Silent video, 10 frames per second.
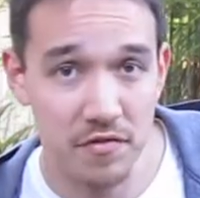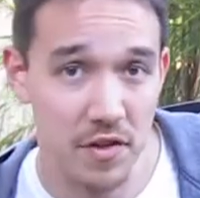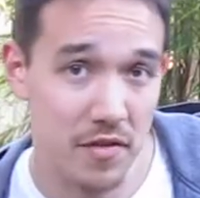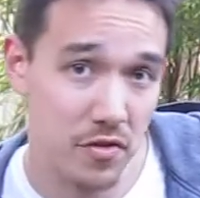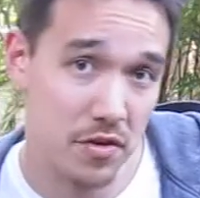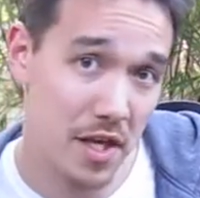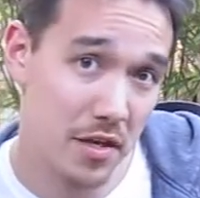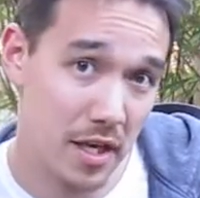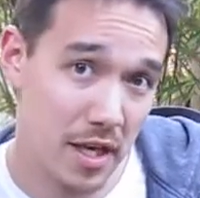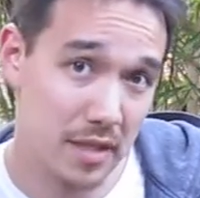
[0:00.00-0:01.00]
flavor that
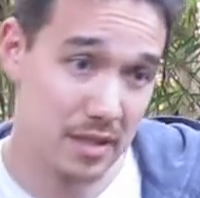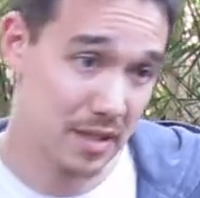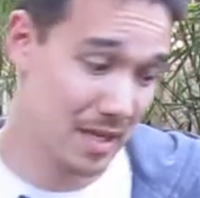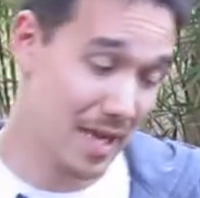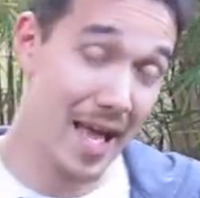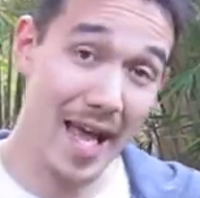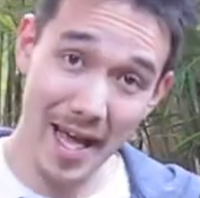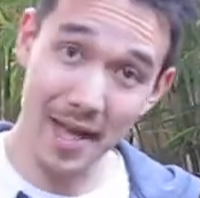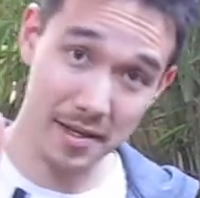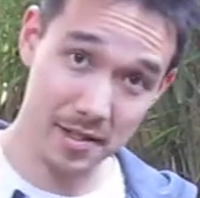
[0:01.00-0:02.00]
you get,
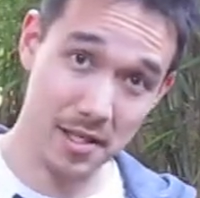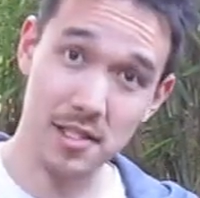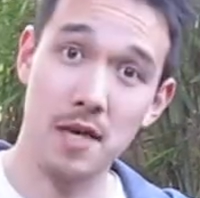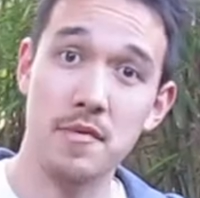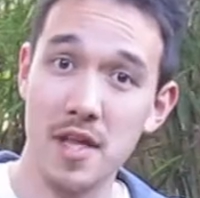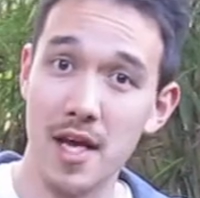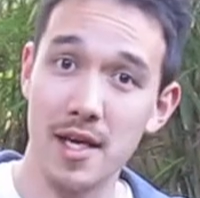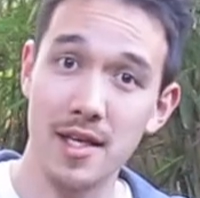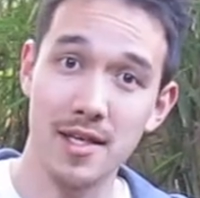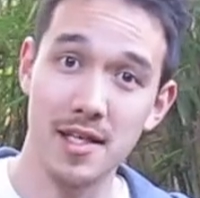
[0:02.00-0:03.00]
and on top of that,
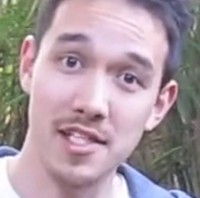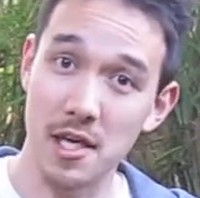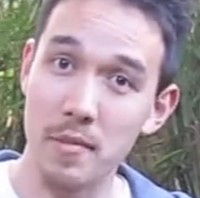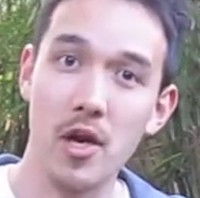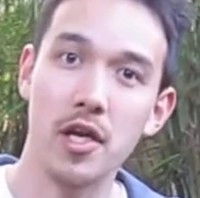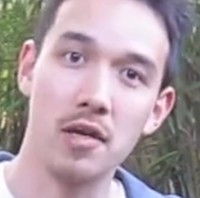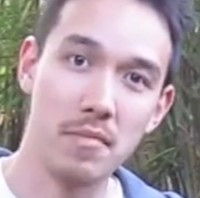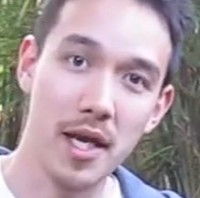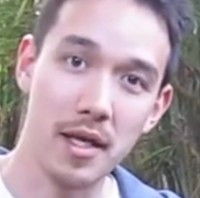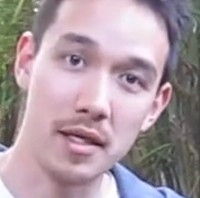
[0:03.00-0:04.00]
it's American
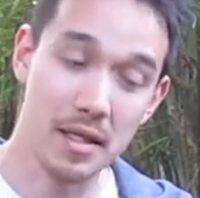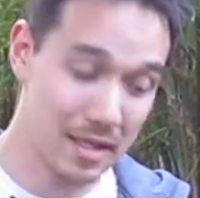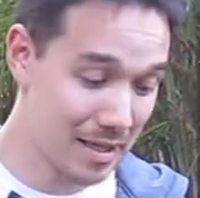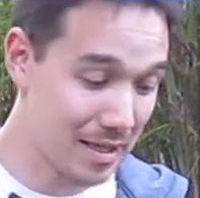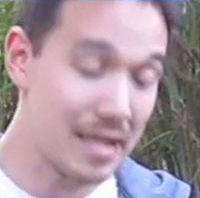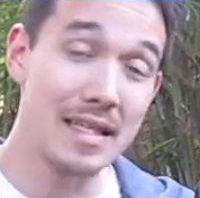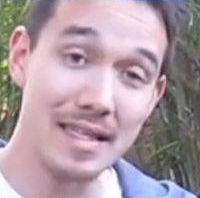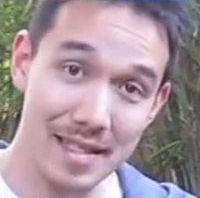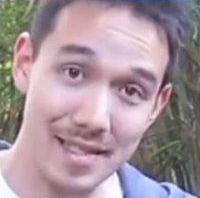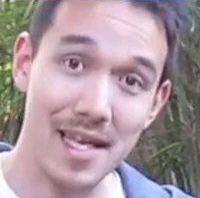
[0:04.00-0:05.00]
made,
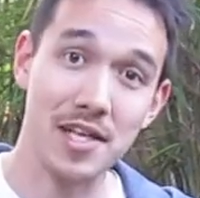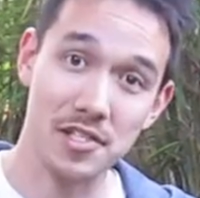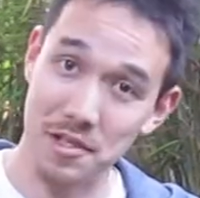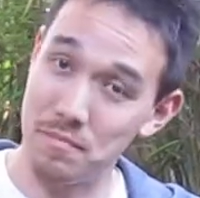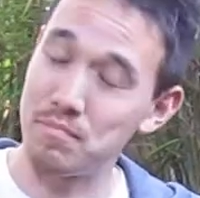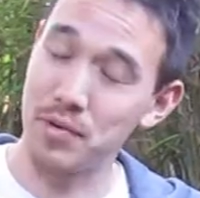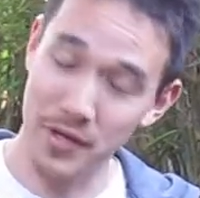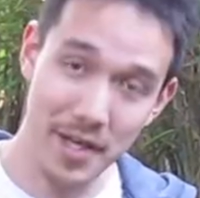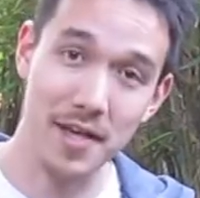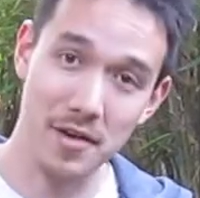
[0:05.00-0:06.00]
is actually
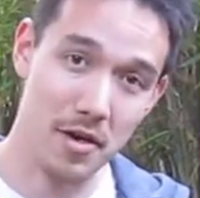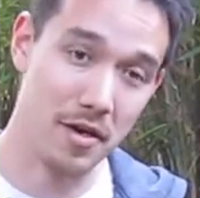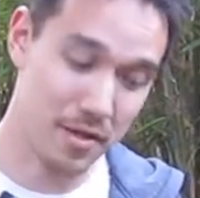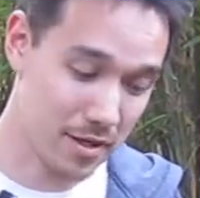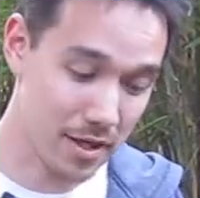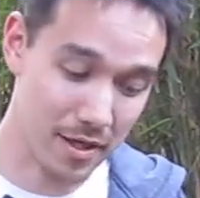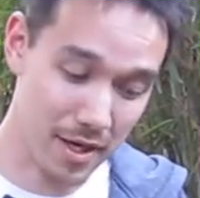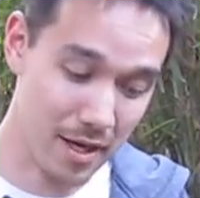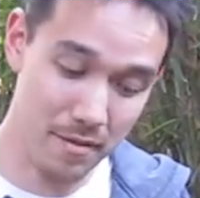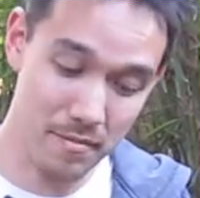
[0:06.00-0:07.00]
pretty darn good.
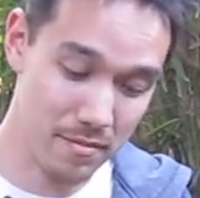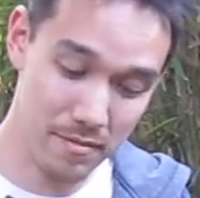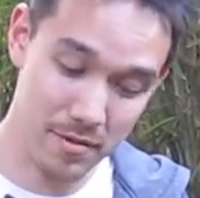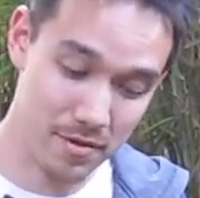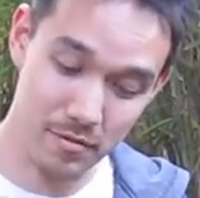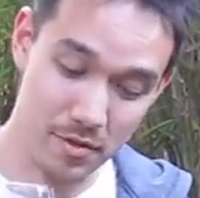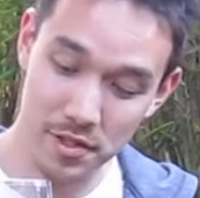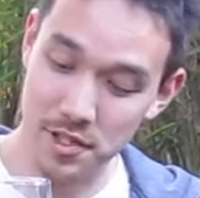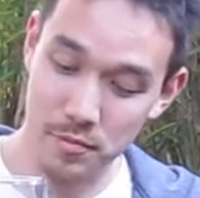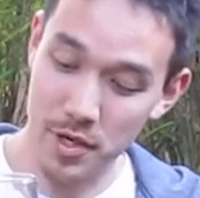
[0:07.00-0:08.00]
I'm really
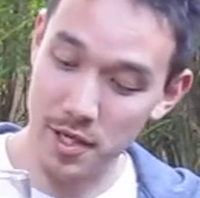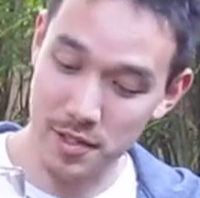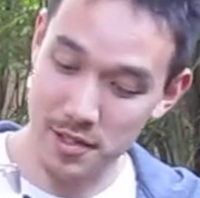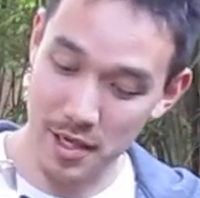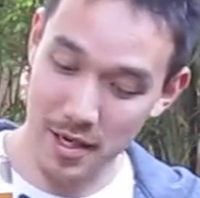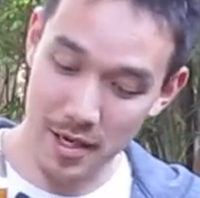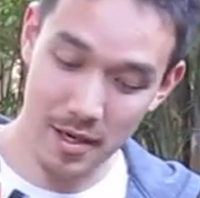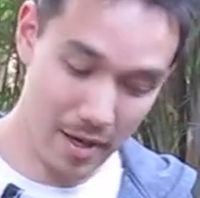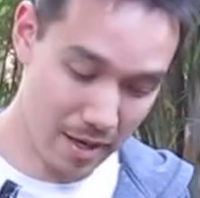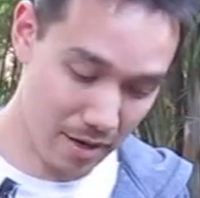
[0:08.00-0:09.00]
surprised. I
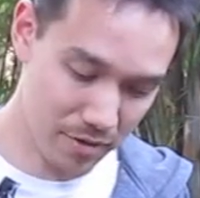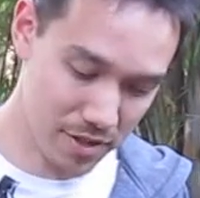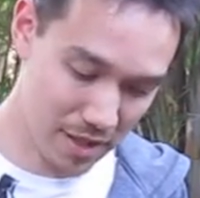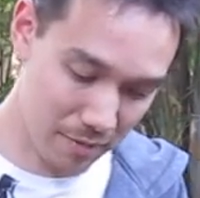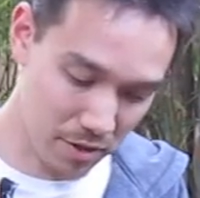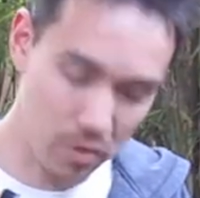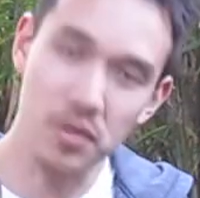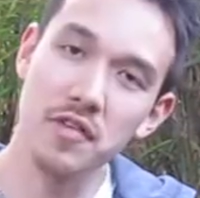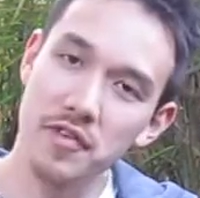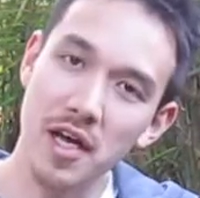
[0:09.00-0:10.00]
I was skeptical
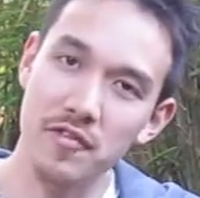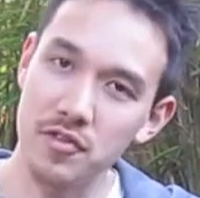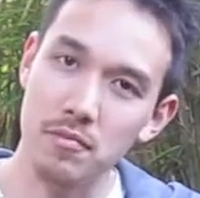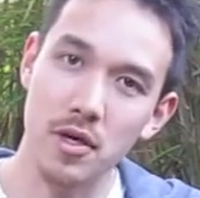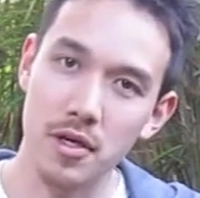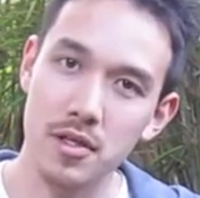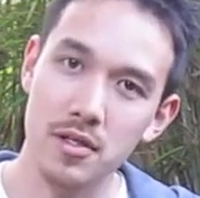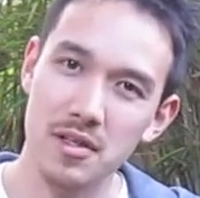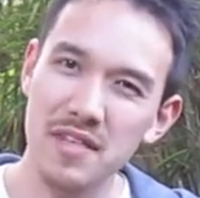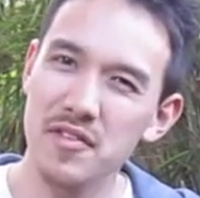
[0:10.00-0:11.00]
even after Mark,
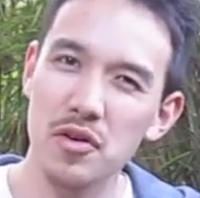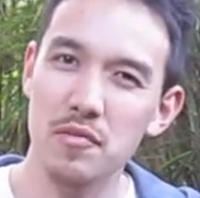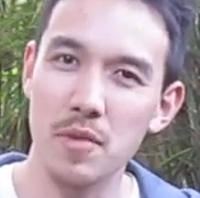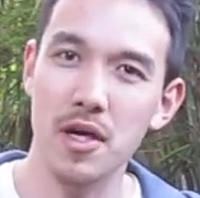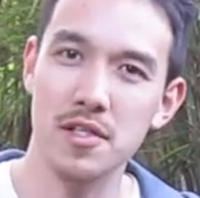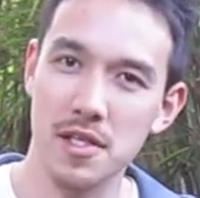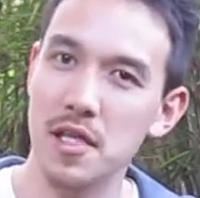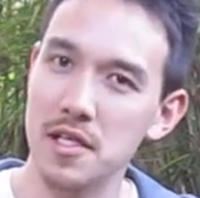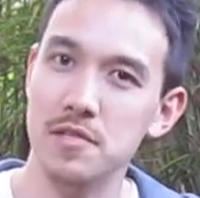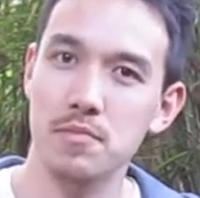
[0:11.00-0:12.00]
even though Mark said
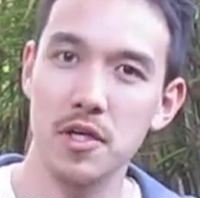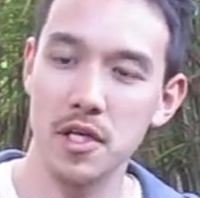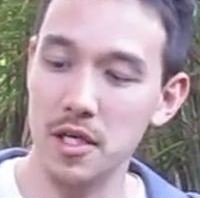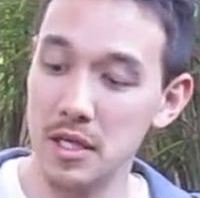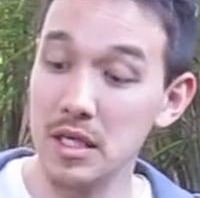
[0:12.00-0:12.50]
that it's pretty good.